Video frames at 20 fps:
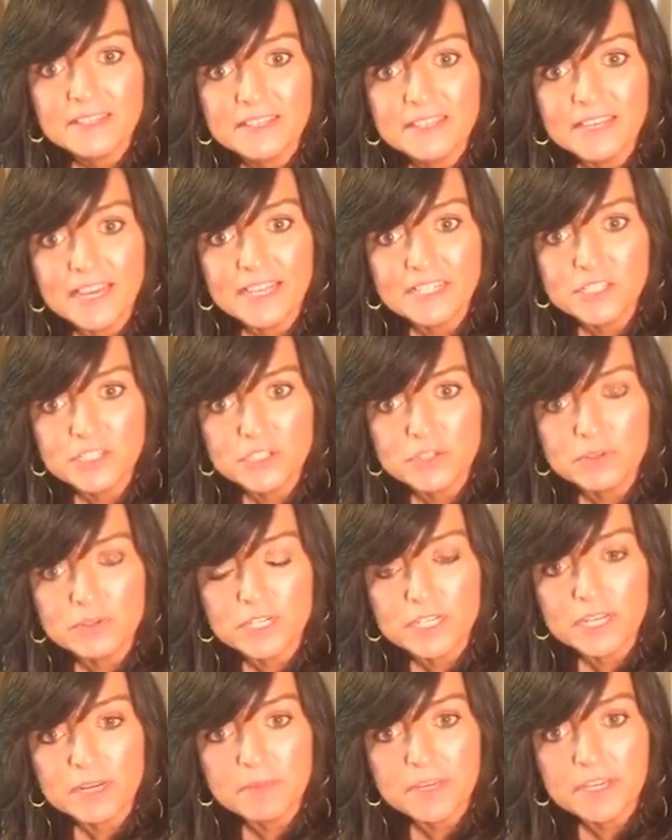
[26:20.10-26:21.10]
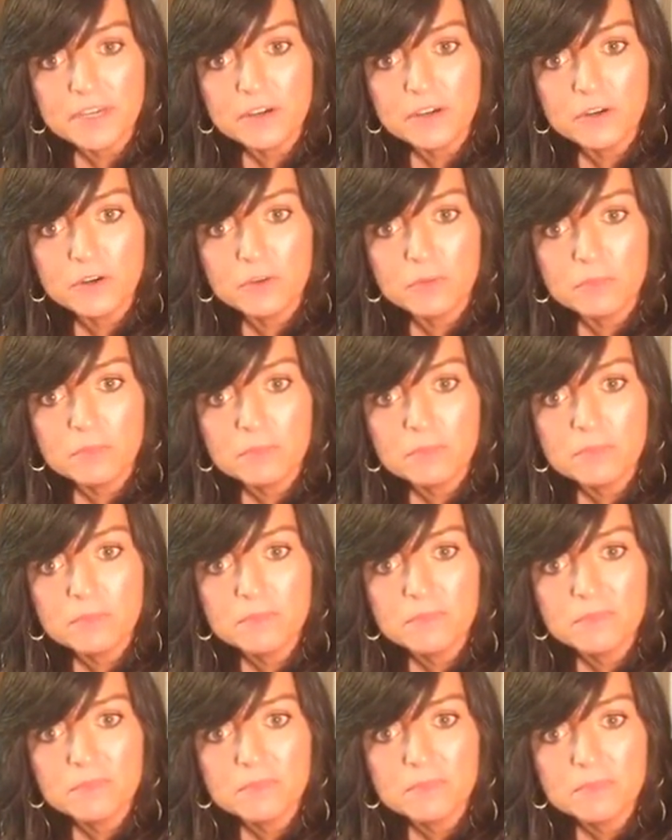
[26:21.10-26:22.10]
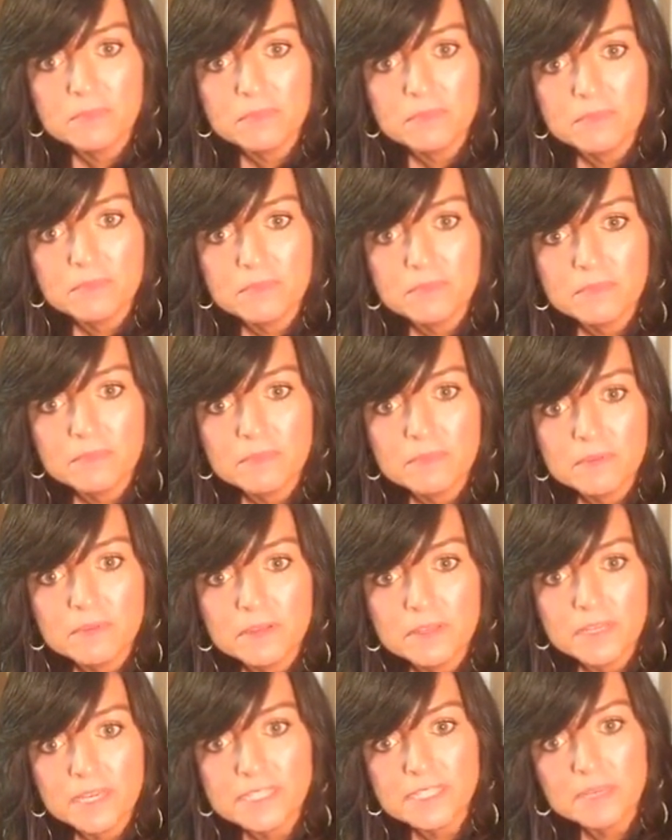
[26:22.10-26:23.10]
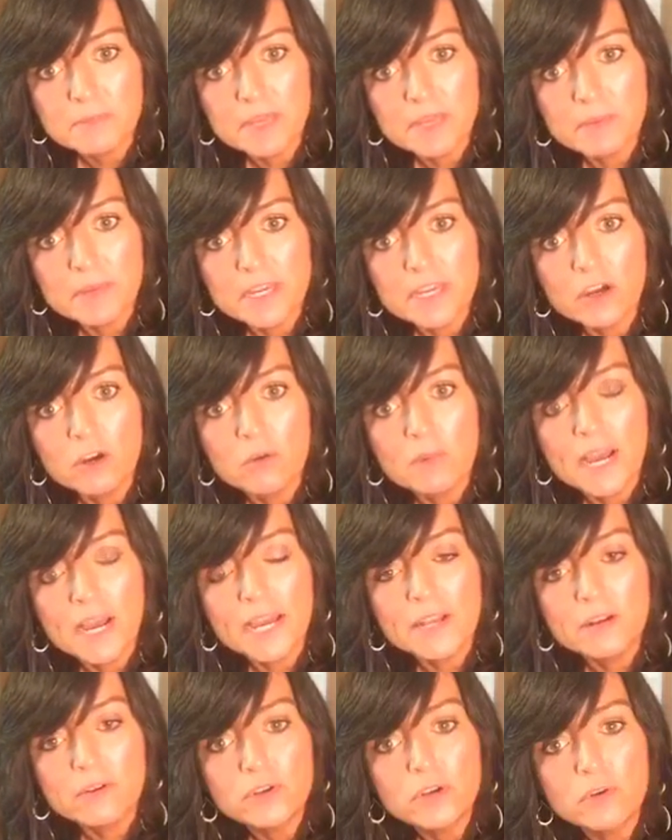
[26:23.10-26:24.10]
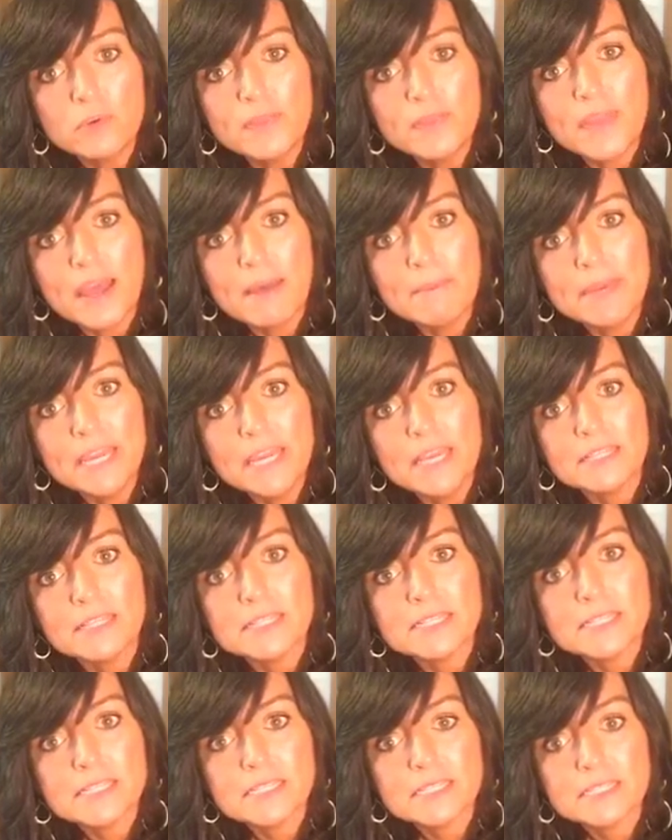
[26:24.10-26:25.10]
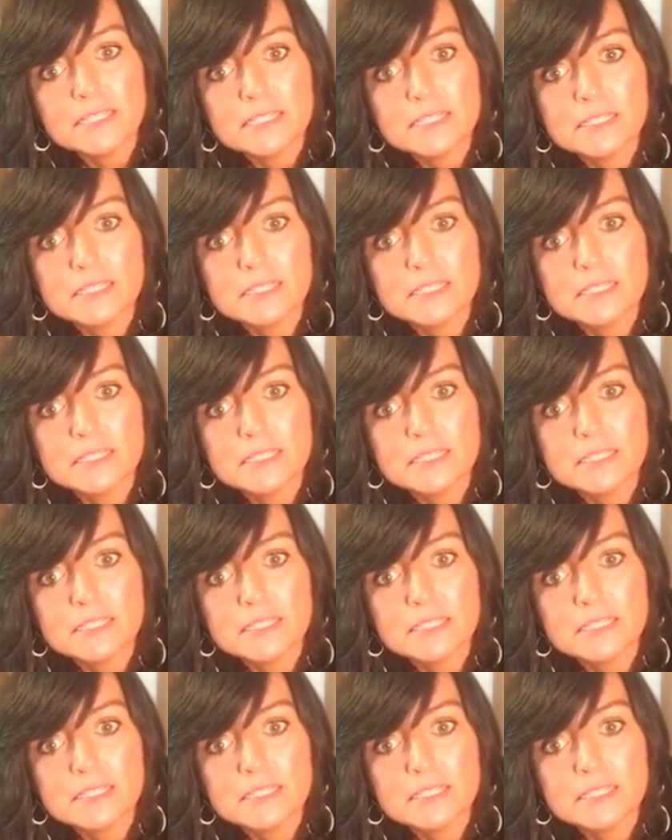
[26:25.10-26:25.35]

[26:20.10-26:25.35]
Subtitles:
Yes, you are coming home. Yes, I'm coming home. I don't know what that means.